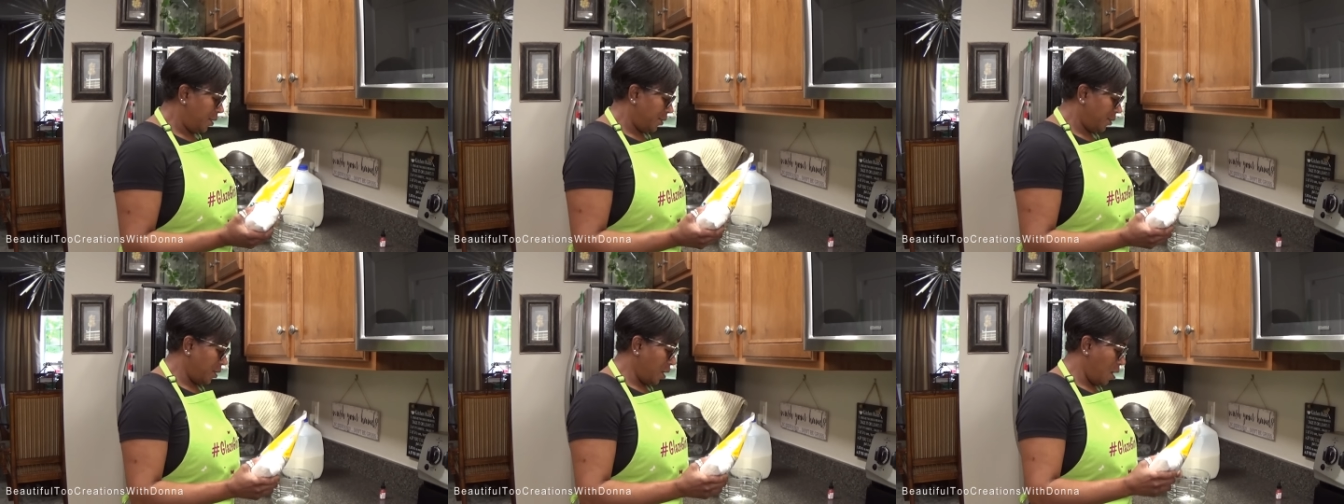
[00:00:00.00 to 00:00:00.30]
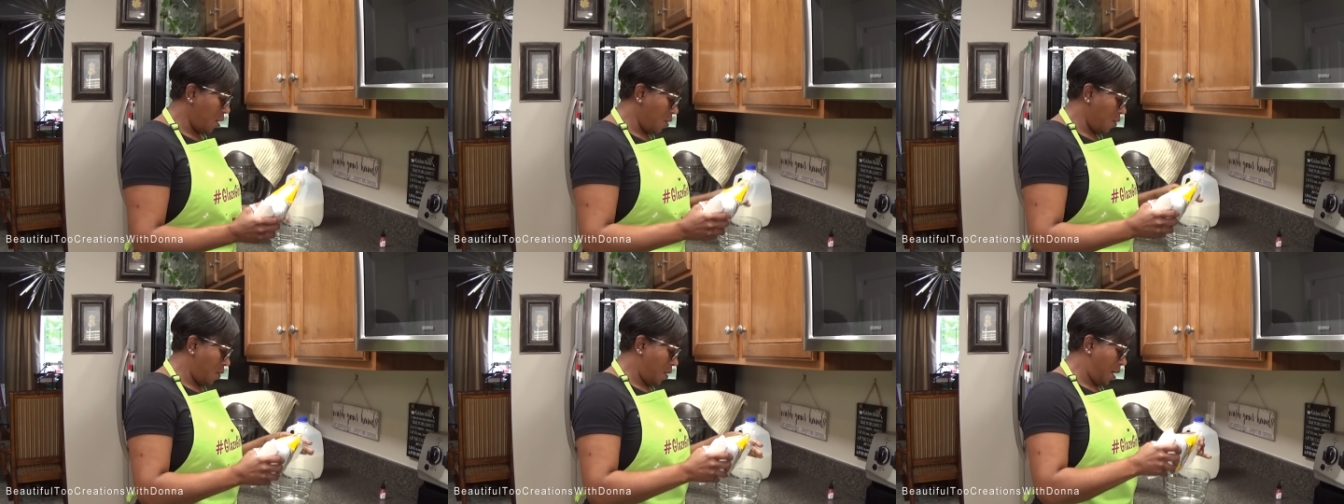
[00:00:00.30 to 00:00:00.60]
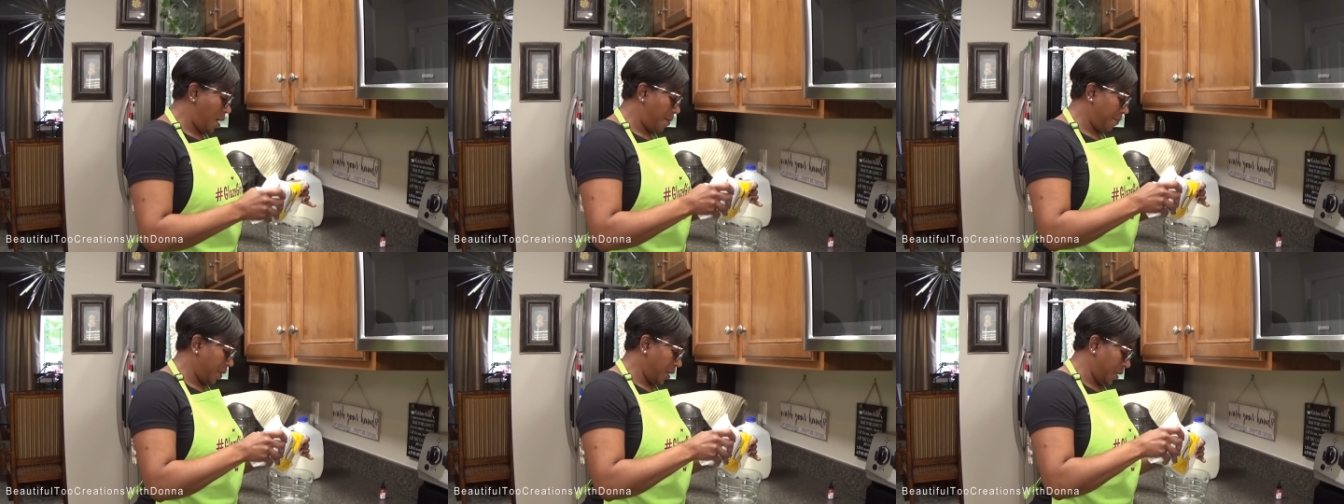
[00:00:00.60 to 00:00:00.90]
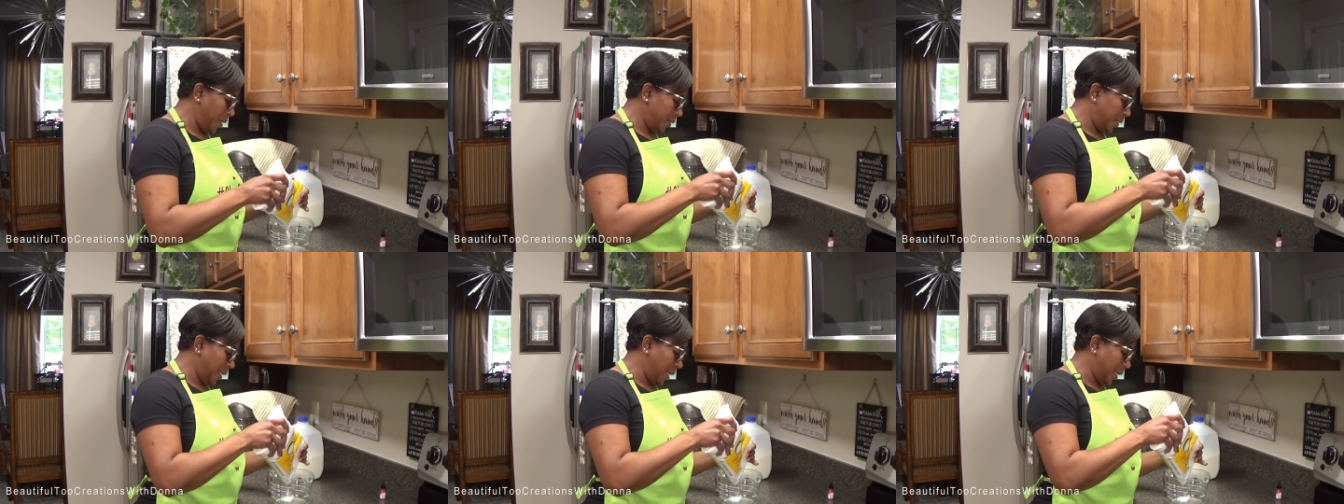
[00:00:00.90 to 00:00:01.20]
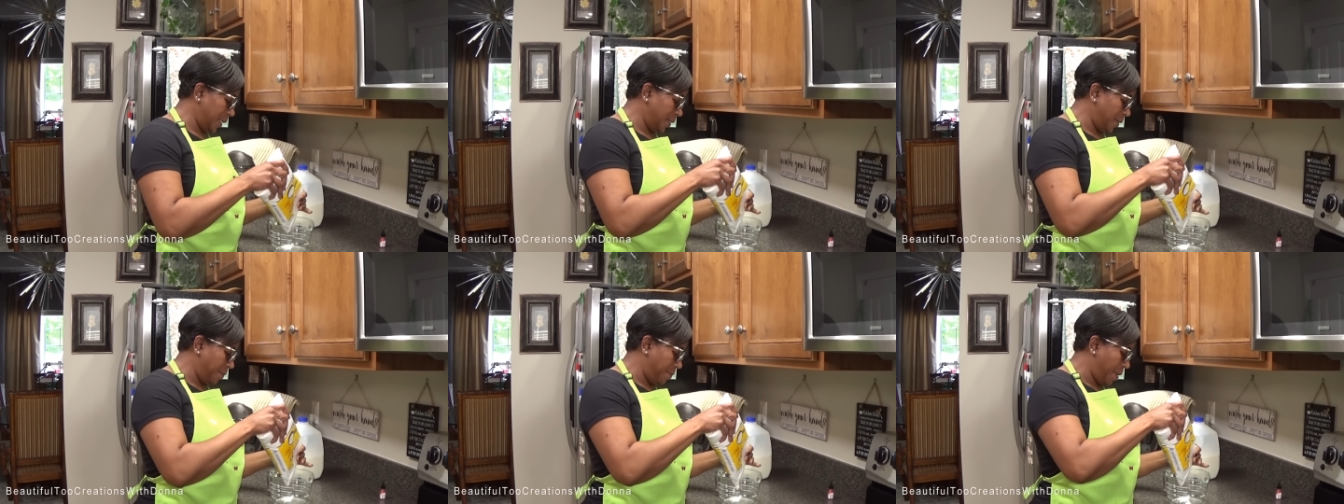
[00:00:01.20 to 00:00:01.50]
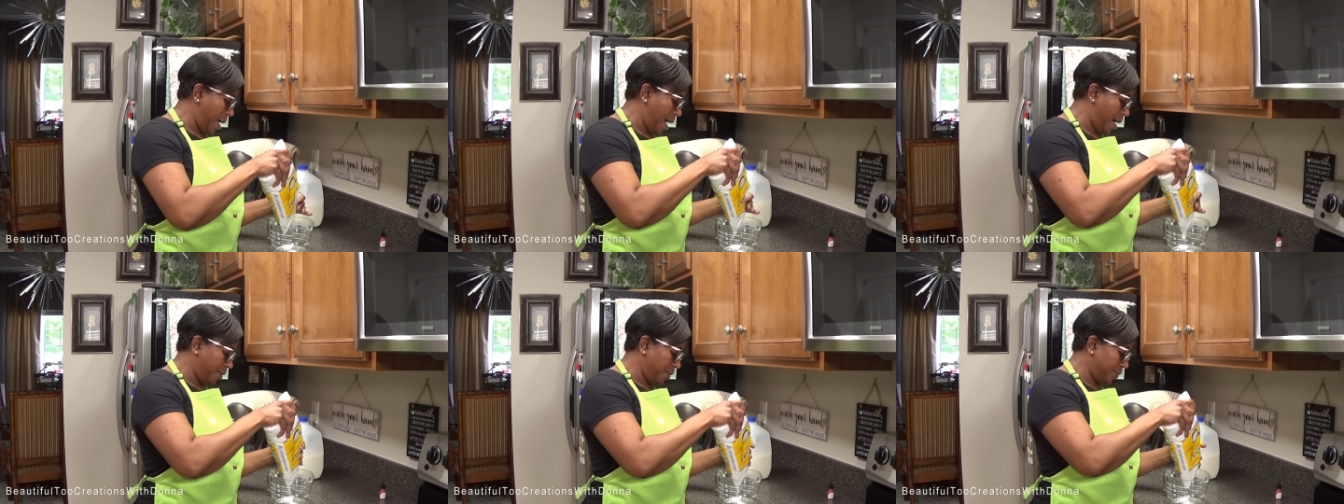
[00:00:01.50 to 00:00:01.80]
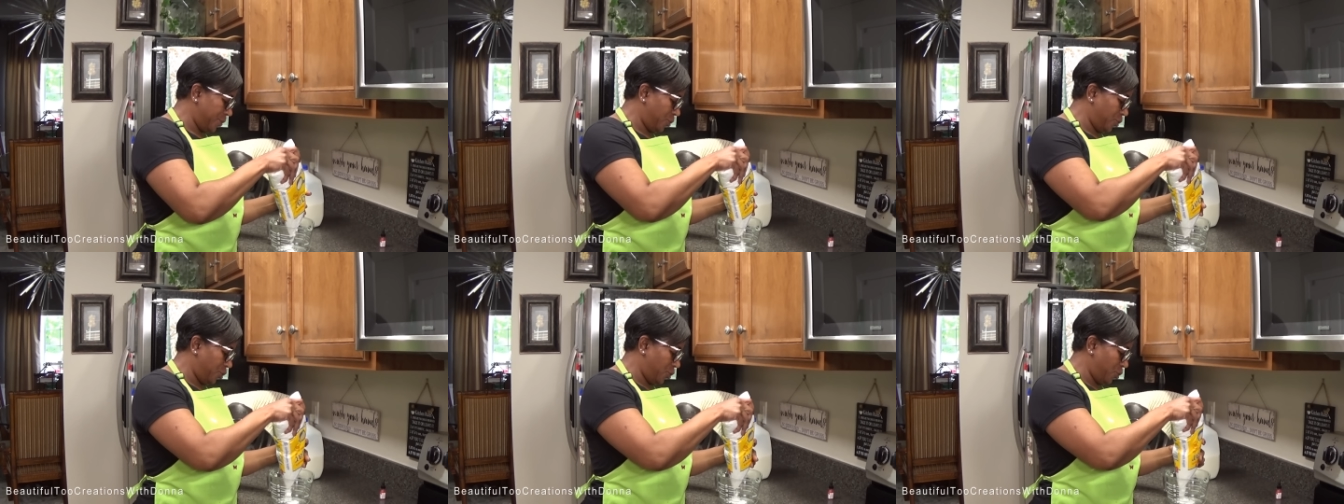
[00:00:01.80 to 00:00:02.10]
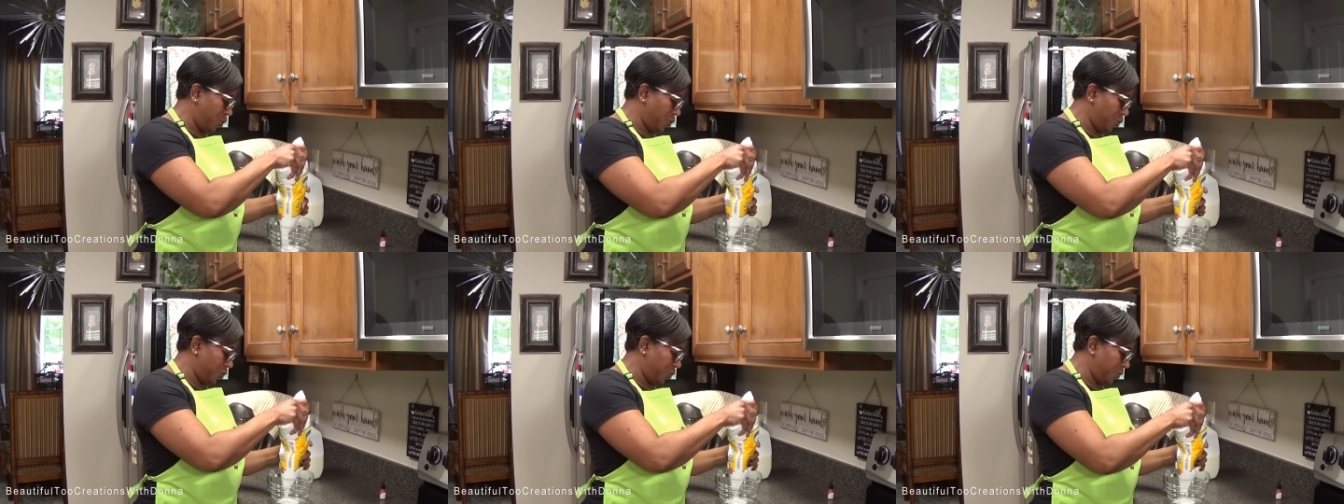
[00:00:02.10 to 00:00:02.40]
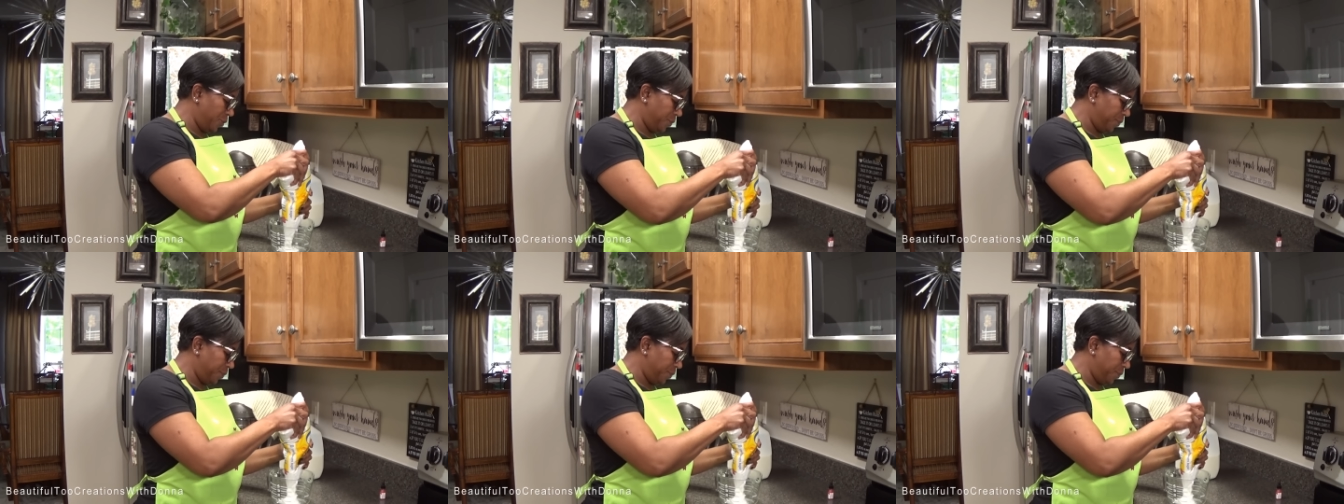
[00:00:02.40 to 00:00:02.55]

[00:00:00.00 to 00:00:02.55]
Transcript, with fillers: so I'm going to take some powdered sugar.